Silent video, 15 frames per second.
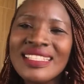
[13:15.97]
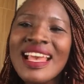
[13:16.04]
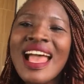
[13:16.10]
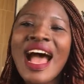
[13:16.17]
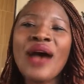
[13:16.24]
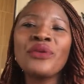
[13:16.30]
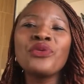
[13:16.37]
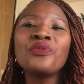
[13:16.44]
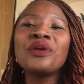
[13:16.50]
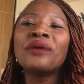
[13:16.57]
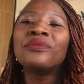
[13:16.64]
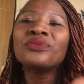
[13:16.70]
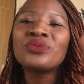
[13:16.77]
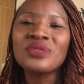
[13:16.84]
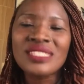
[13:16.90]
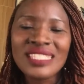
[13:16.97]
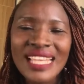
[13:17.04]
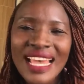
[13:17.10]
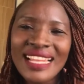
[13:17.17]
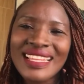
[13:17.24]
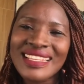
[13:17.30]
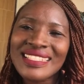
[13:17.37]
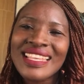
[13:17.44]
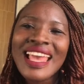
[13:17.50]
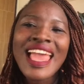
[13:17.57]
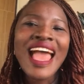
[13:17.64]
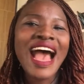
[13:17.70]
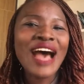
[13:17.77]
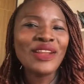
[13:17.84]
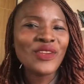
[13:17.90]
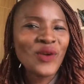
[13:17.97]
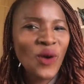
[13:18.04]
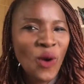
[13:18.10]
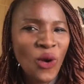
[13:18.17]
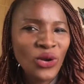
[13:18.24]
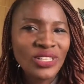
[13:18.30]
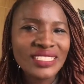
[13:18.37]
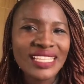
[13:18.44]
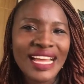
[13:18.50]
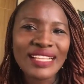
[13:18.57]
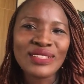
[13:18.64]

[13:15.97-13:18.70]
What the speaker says: how you'll be able to sell it, and all that.